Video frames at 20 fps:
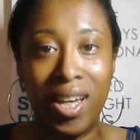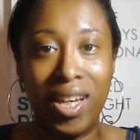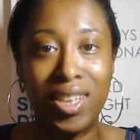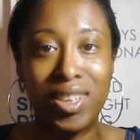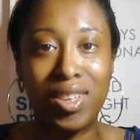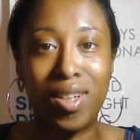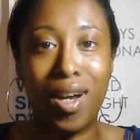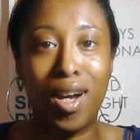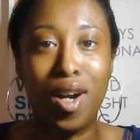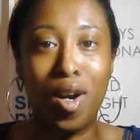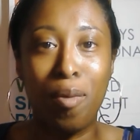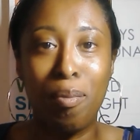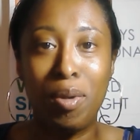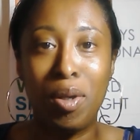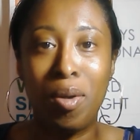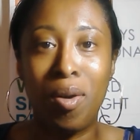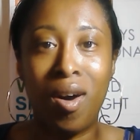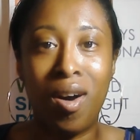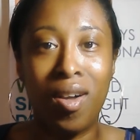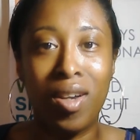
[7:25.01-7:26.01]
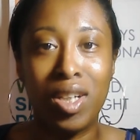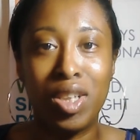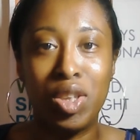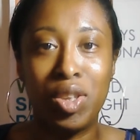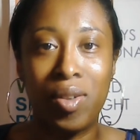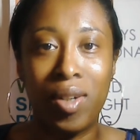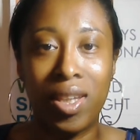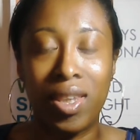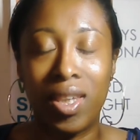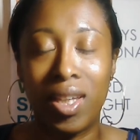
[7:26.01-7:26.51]
So I hope you all
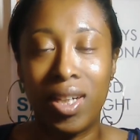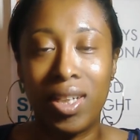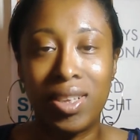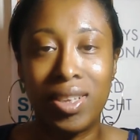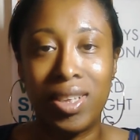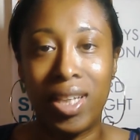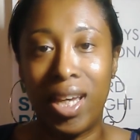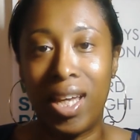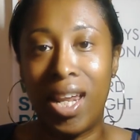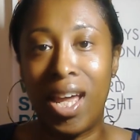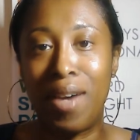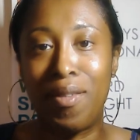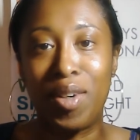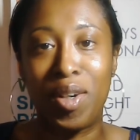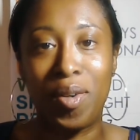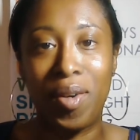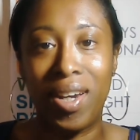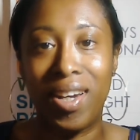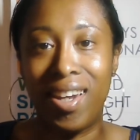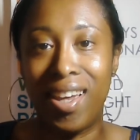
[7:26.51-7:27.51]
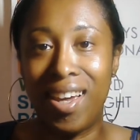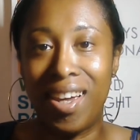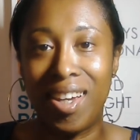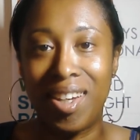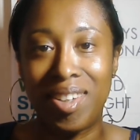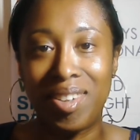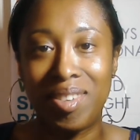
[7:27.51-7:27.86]
enjoyed this and have a great day.